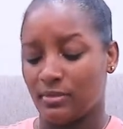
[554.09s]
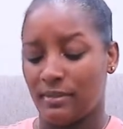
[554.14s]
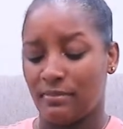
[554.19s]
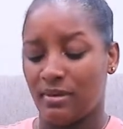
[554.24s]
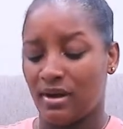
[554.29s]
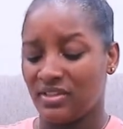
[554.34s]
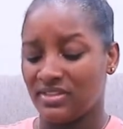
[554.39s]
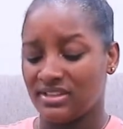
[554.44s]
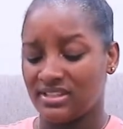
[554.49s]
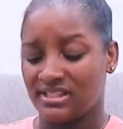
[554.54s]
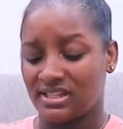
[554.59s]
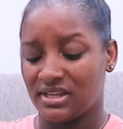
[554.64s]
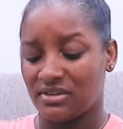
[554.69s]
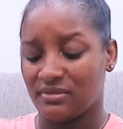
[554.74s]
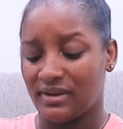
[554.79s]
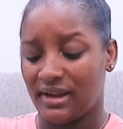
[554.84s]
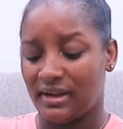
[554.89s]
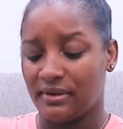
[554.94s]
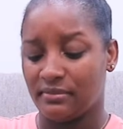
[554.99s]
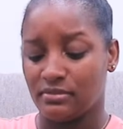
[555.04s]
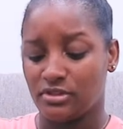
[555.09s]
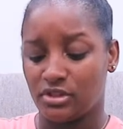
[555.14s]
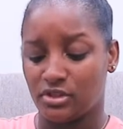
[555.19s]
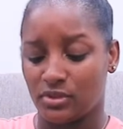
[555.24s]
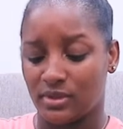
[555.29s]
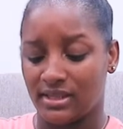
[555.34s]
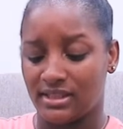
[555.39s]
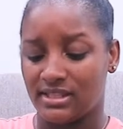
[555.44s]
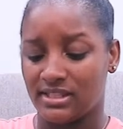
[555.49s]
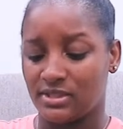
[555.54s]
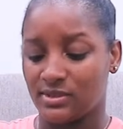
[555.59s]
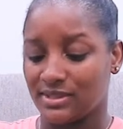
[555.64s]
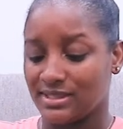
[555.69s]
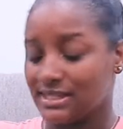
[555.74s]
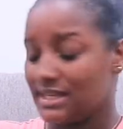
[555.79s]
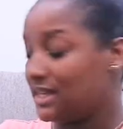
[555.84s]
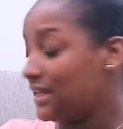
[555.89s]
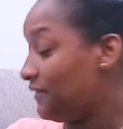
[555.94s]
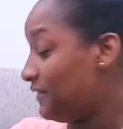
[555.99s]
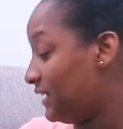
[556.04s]
I bought this in a random store, and this was
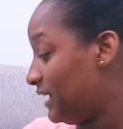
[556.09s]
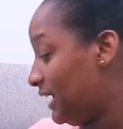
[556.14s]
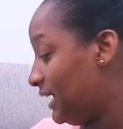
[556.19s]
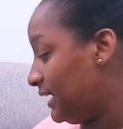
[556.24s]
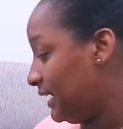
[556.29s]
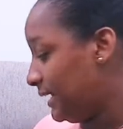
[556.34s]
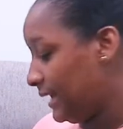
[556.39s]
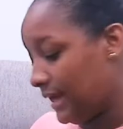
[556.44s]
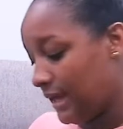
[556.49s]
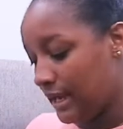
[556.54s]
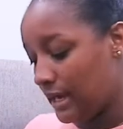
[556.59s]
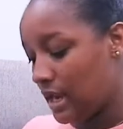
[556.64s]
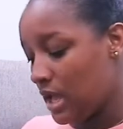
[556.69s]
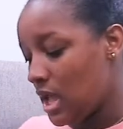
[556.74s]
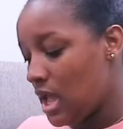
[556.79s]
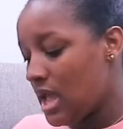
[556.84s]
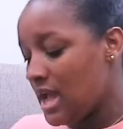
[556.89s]
eleven ninety-nine